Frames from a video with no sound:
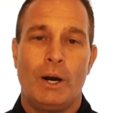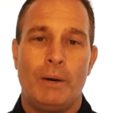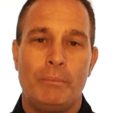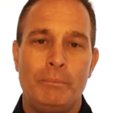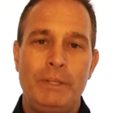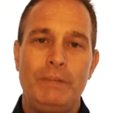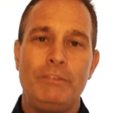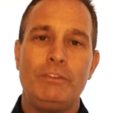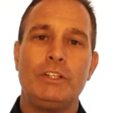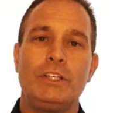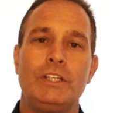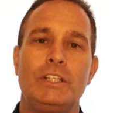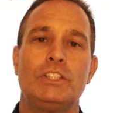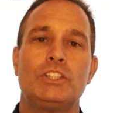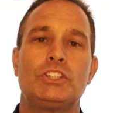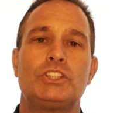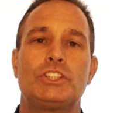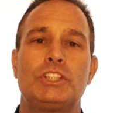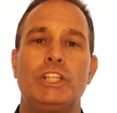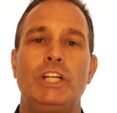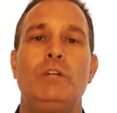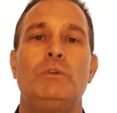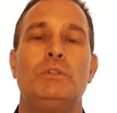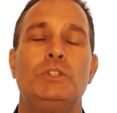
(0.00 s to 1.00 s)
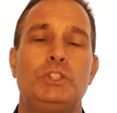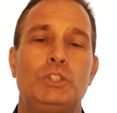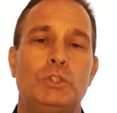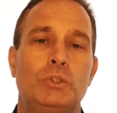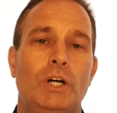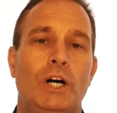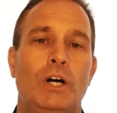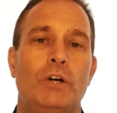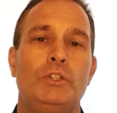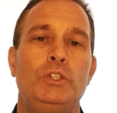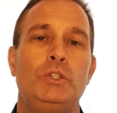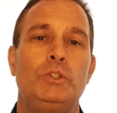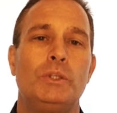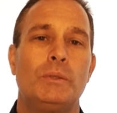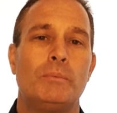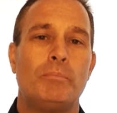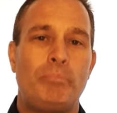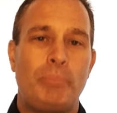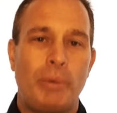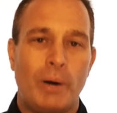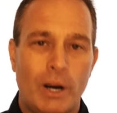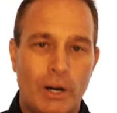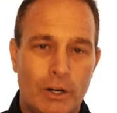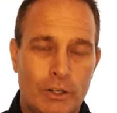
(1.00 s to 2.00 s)
I'm even going to share with you how you
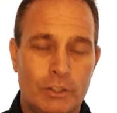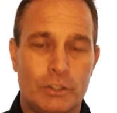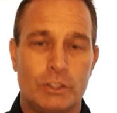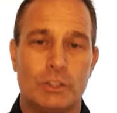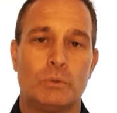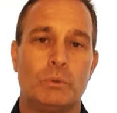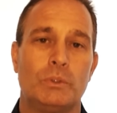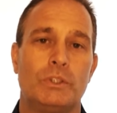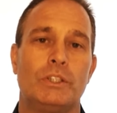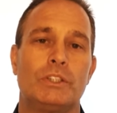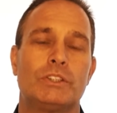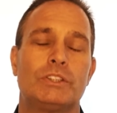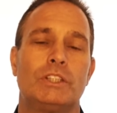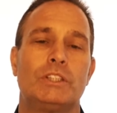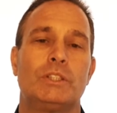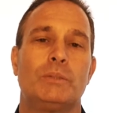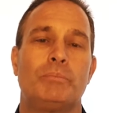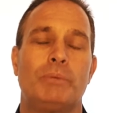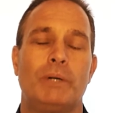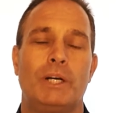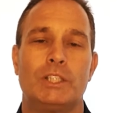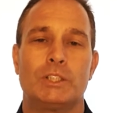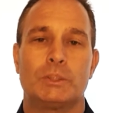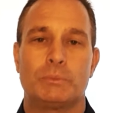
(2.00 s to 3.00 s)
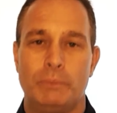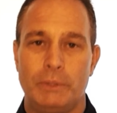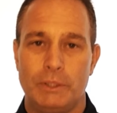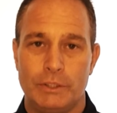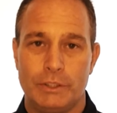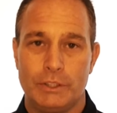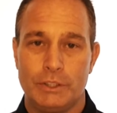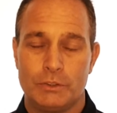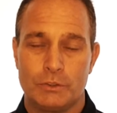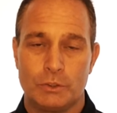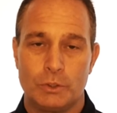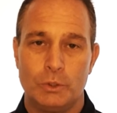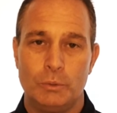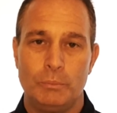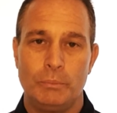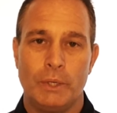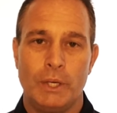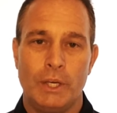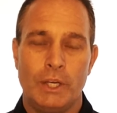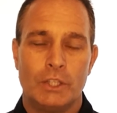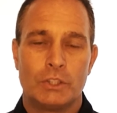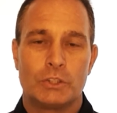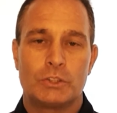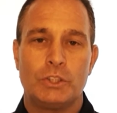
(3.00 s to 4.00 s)
can partner with us at the Prosperity Group